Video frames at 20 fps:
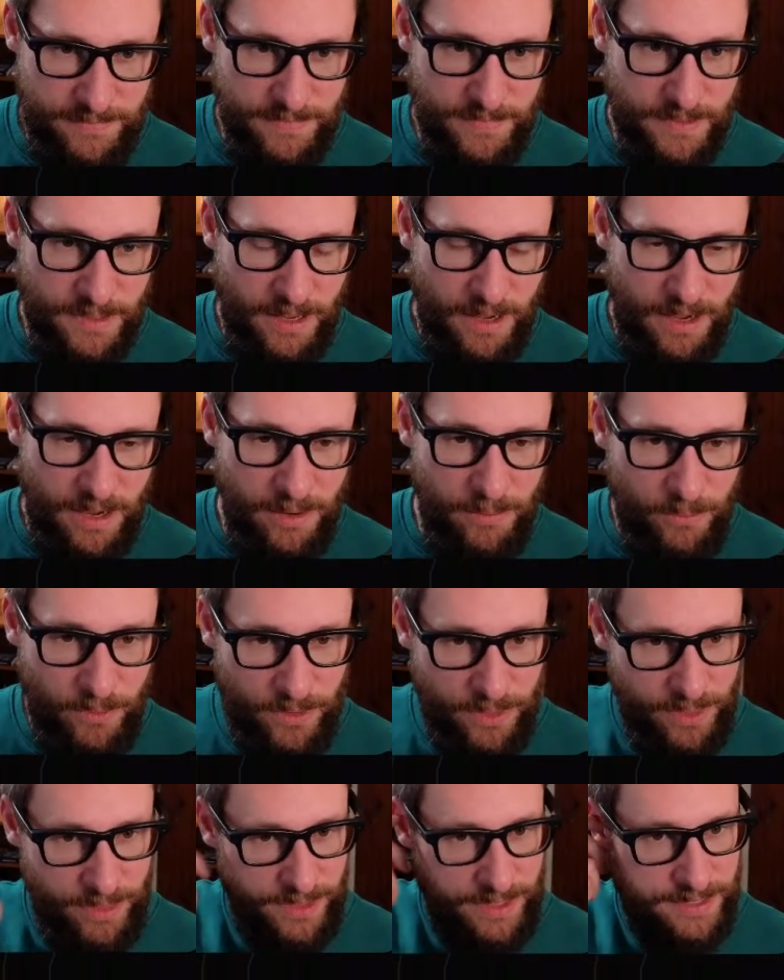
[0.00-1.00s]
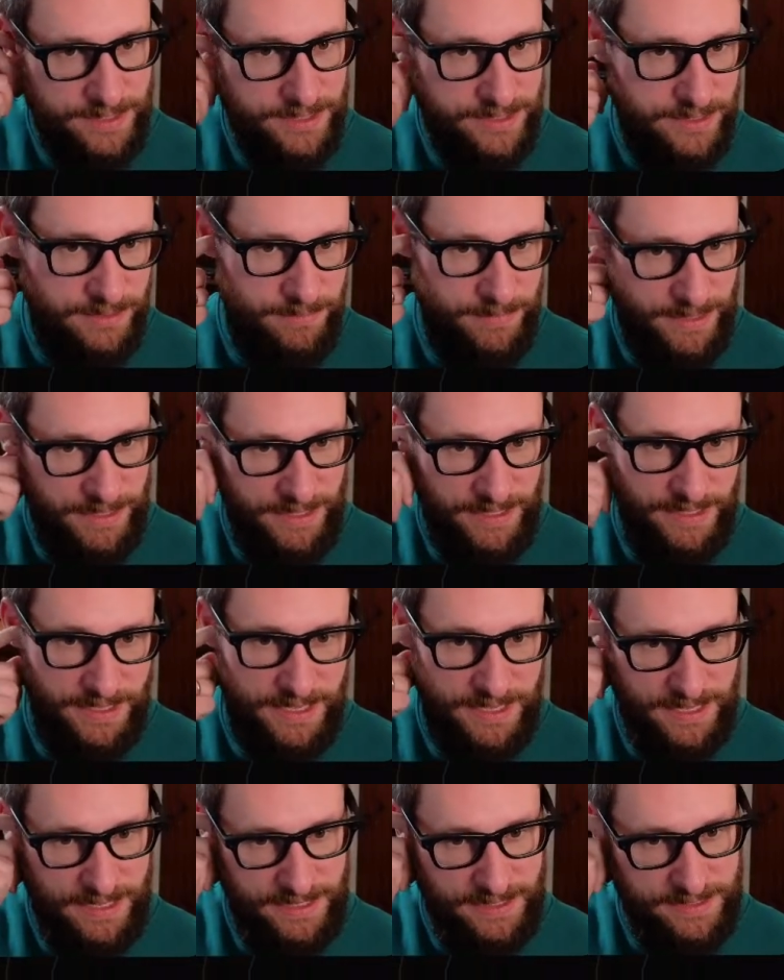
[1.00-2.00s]
I want this to be
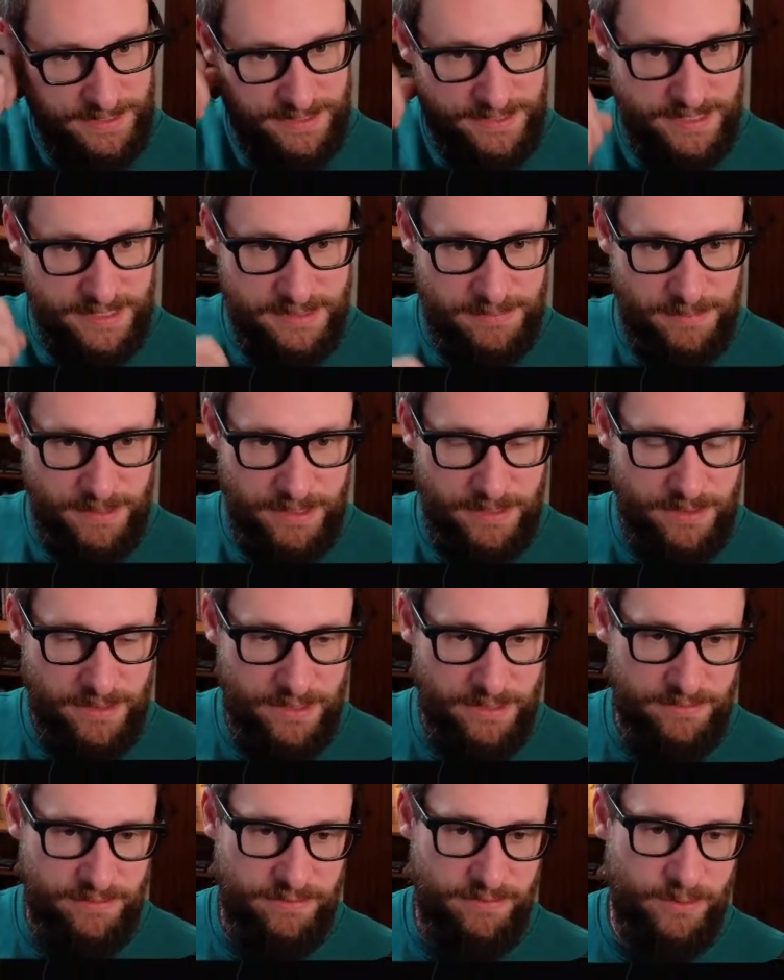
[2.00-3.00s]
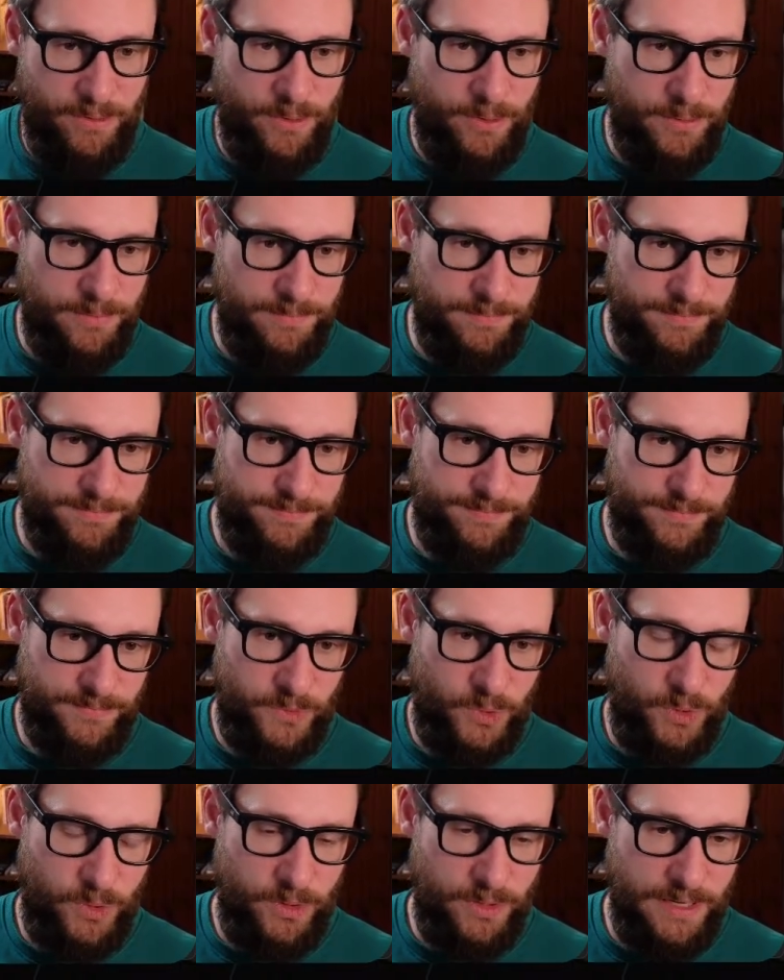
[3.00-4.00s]
a 6:9 form,
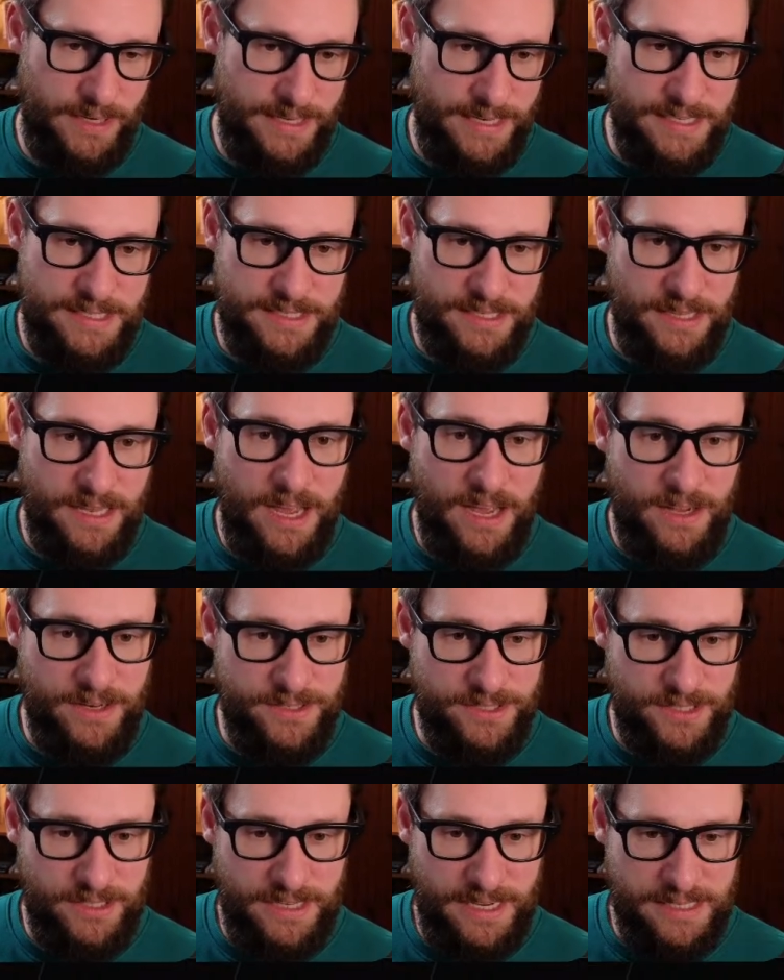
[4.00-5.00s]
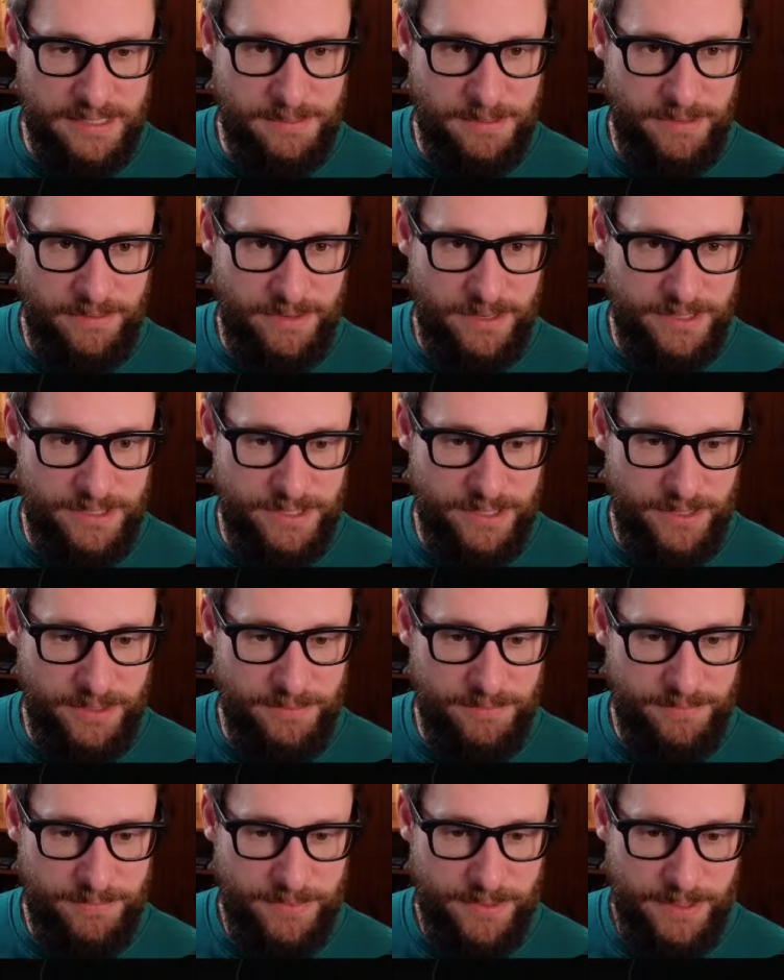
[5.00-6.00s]
or at least larger aspect ratio.
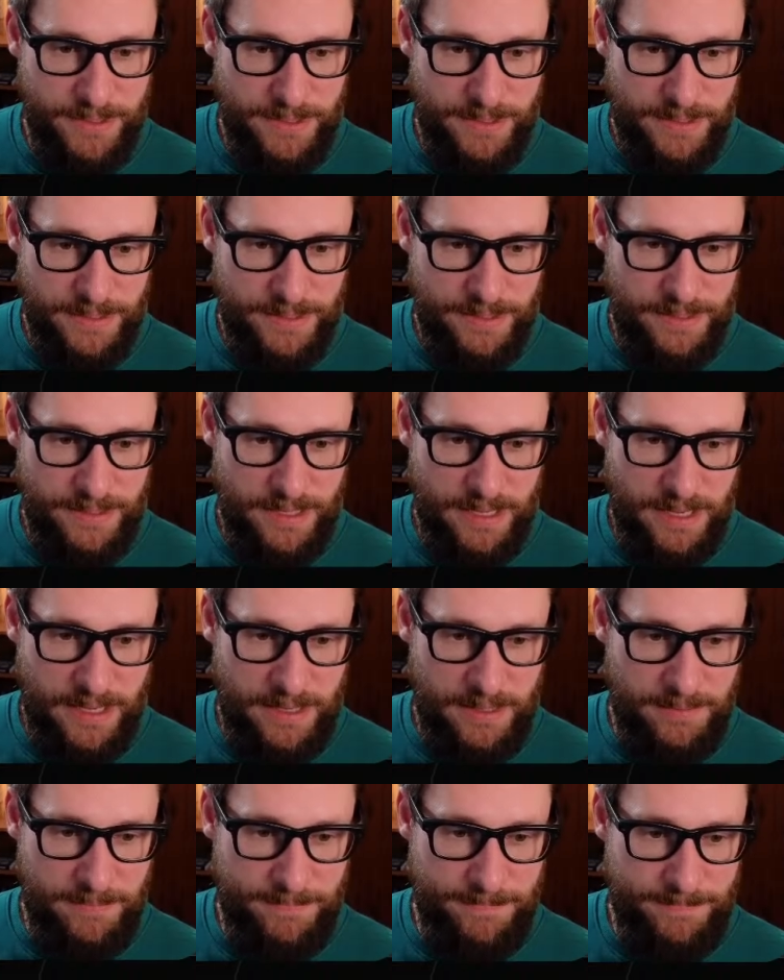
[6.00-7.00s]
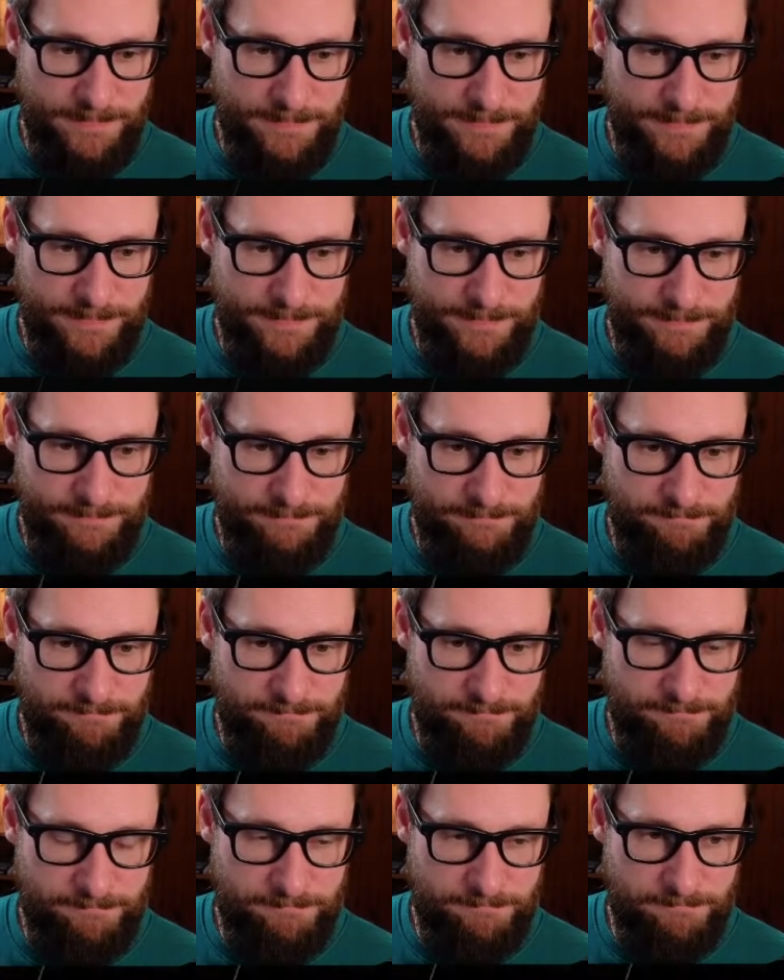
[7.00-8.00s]
I'm
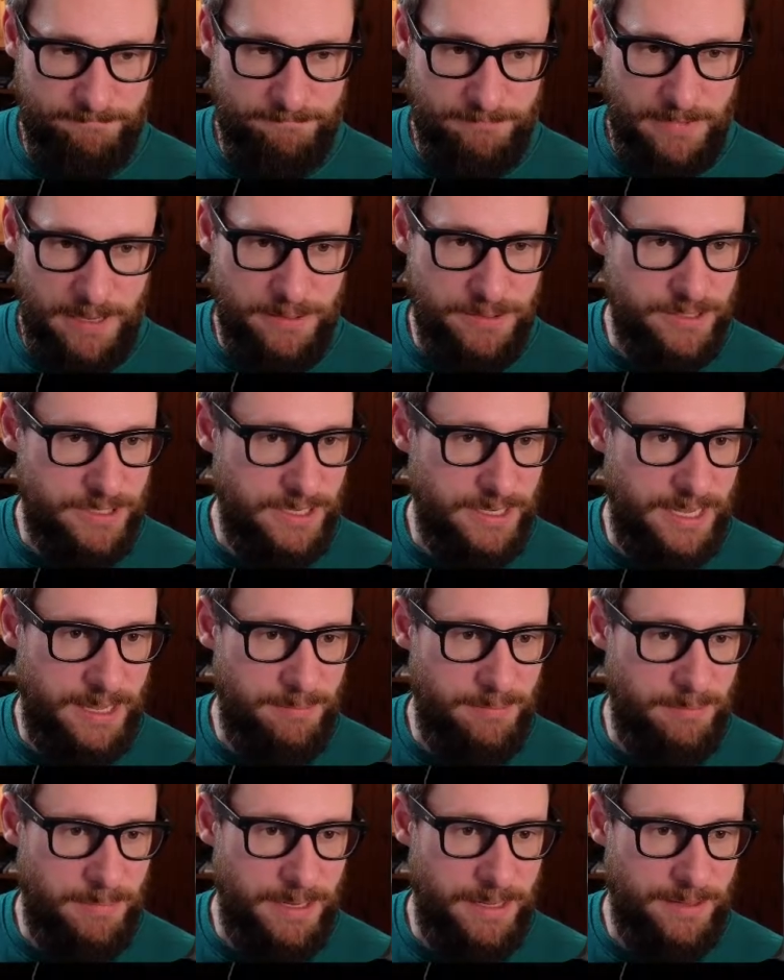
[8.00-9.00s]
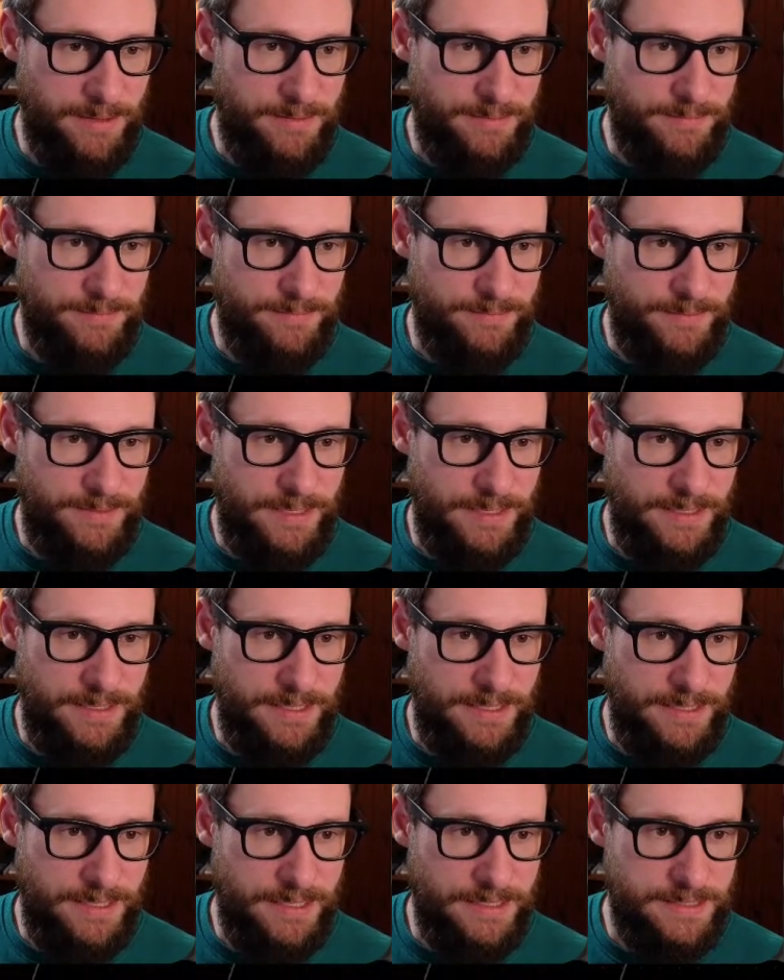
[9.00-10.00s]
just going to keep it blank, and
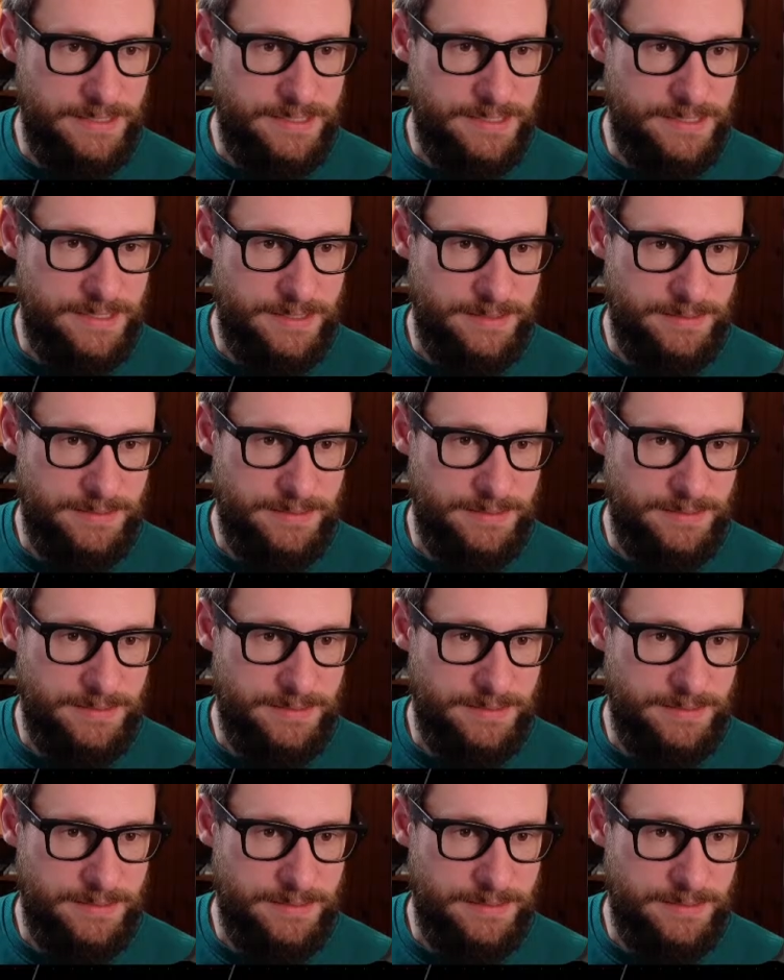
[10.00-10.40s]
then that's